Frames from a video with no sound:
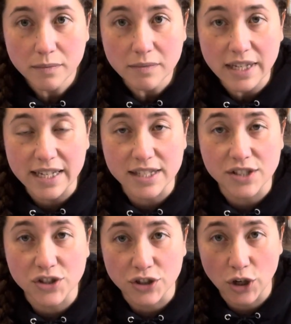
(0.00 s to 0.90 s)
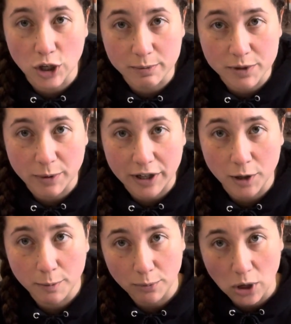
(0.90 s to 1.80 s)
is your
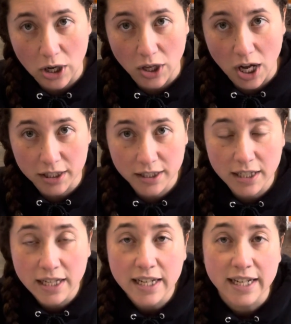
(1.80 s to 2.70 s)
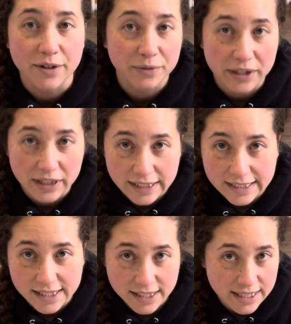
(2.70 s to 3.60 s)
Hermsprenger prong collar. It really
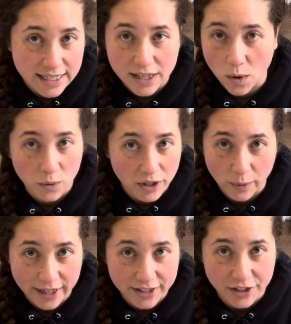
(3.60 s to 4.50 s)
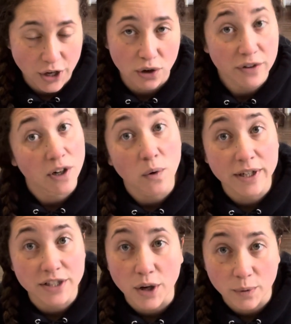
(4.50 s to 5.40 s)
is the only way to go if you're going
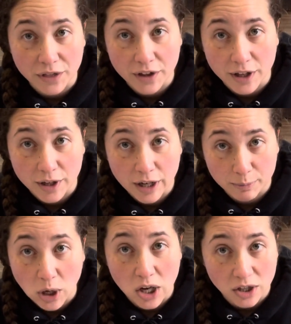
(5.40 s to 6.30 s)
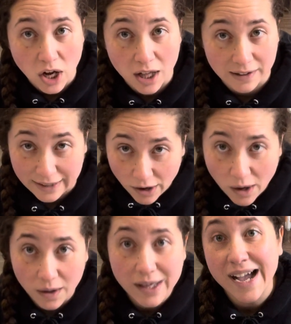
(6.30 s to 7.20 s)
to go with a prong collar at
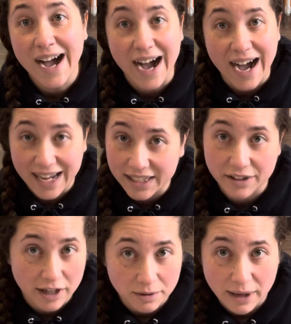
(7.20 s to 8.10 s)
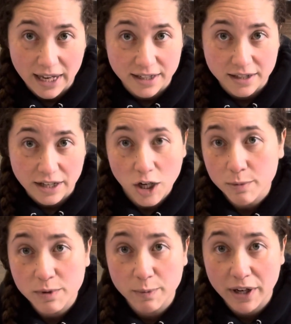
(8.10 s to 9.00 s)
all. Highly recommend the
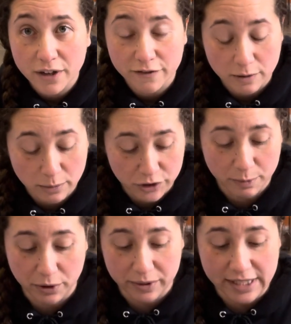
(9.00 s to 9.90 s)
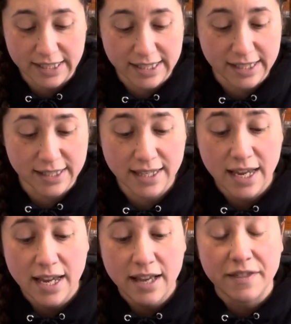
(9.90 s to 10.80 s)
Hermsprenger for multiple reasons.
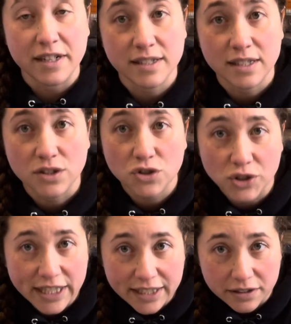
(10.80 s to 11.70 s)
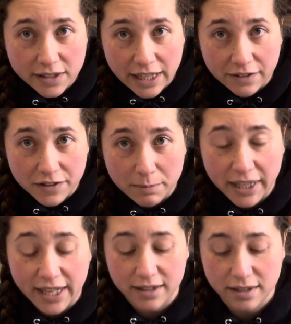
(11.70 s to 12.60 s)
There's this tracheal safety
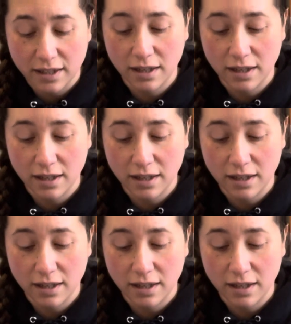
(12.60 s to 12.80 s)
plate.